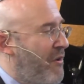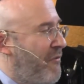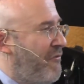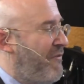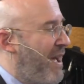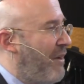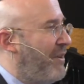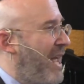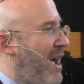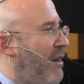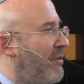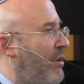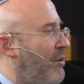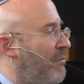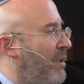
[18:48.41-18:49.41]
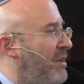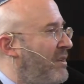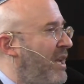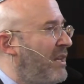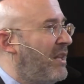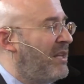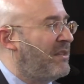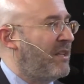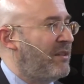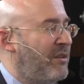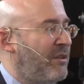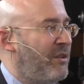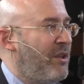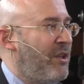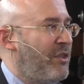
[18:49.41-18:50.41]
found out on Monday like that
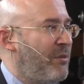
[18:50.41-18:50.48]
the